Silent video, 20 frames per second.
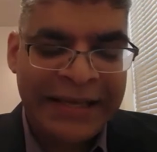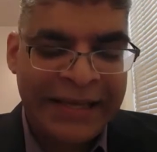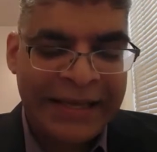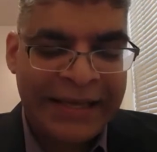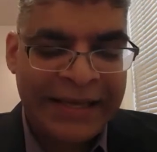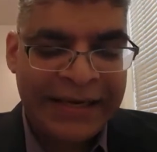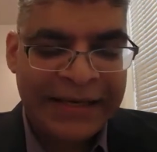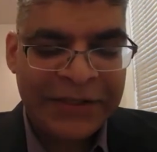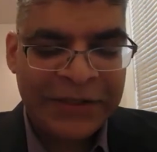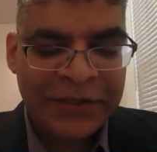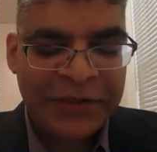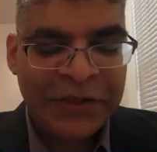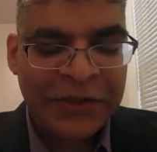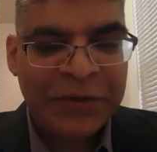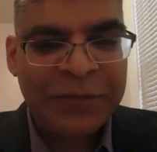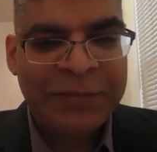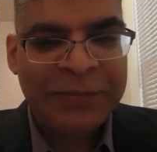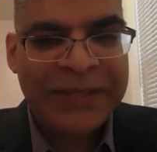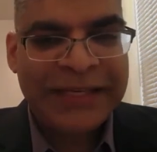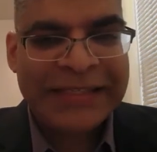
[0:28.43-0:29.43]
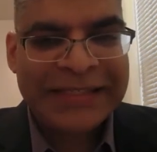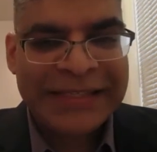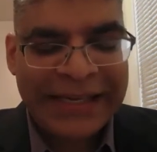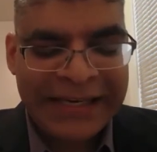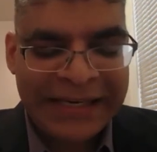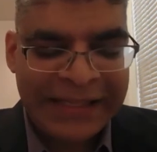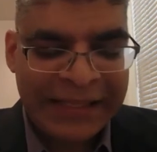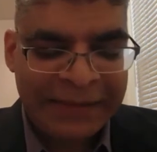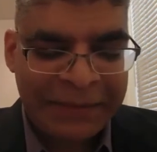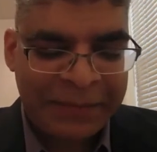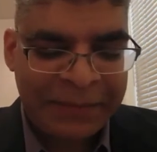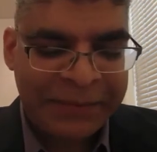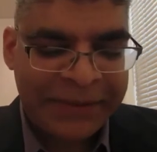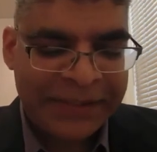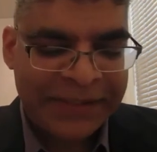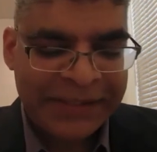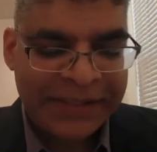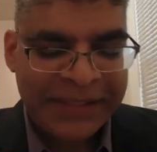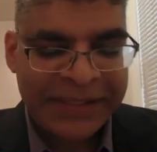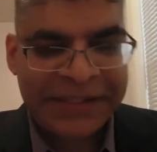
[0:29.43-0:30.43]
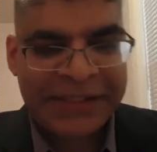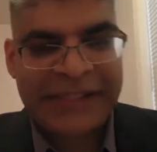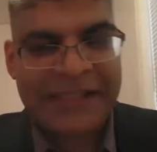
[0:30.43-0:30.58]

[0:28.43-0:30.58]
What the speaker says: And so don't be excited that my presentation